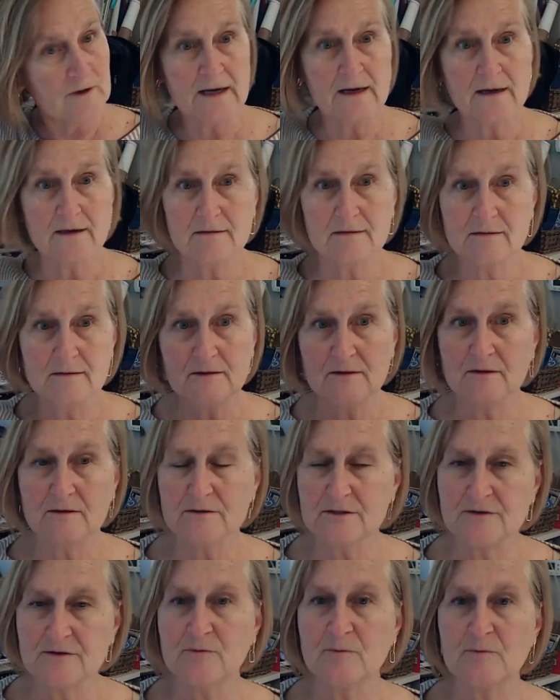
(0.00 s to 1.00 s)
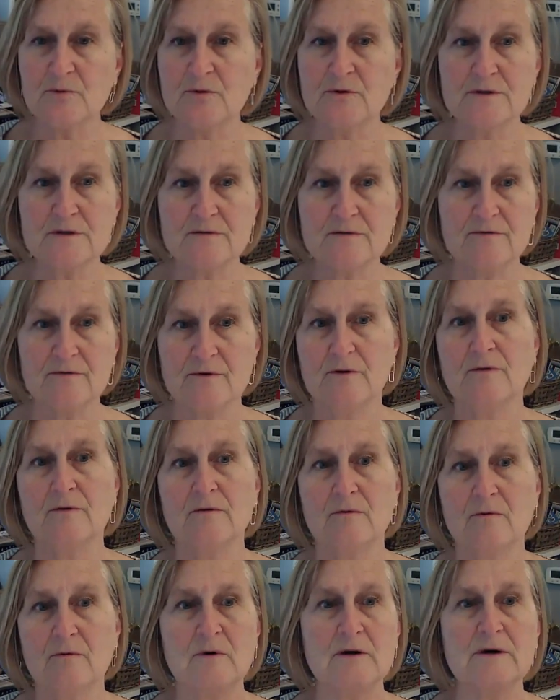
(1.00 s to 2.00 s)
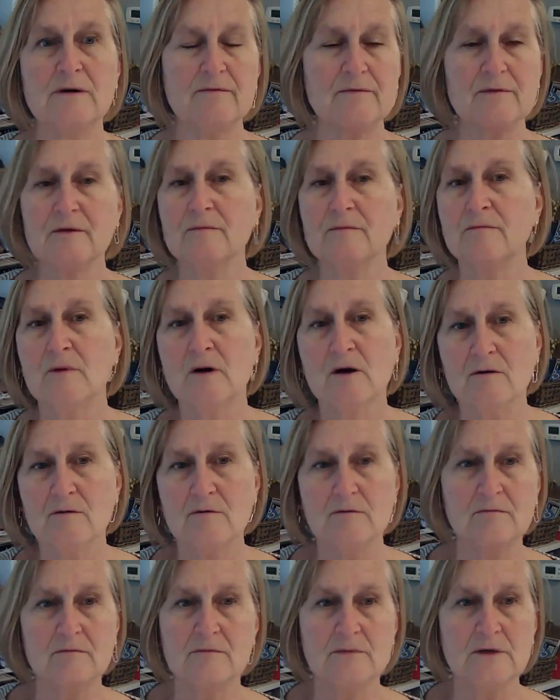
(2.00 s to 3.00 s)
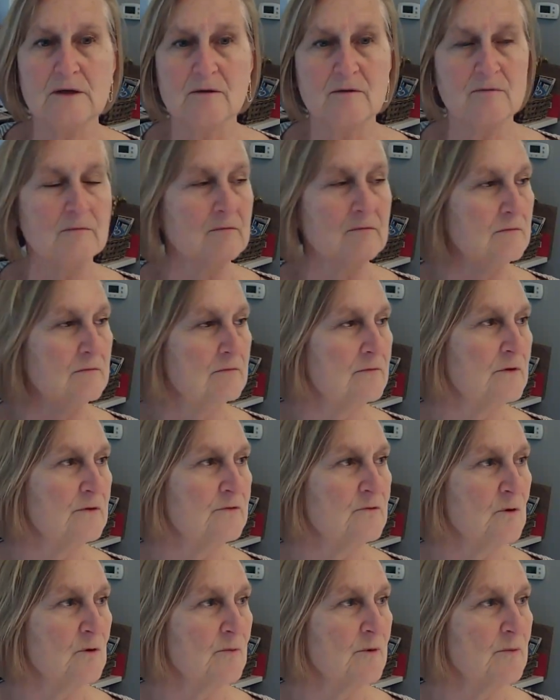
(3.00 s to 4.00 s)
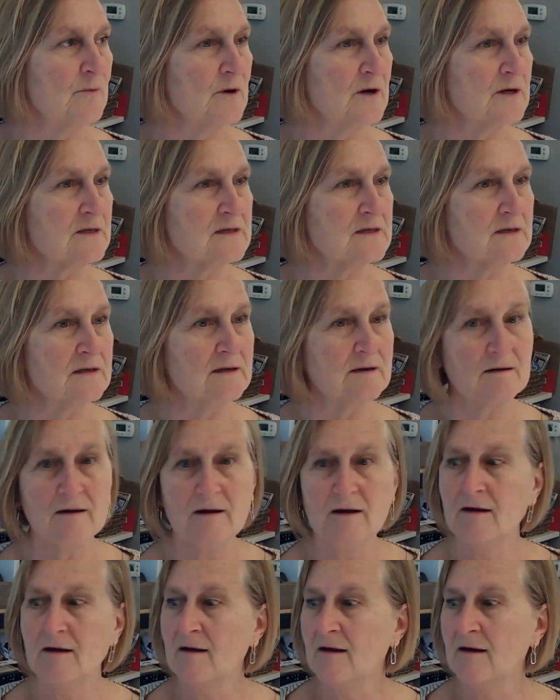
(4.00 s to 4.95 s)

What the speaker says: had different points of view. One of them are the former president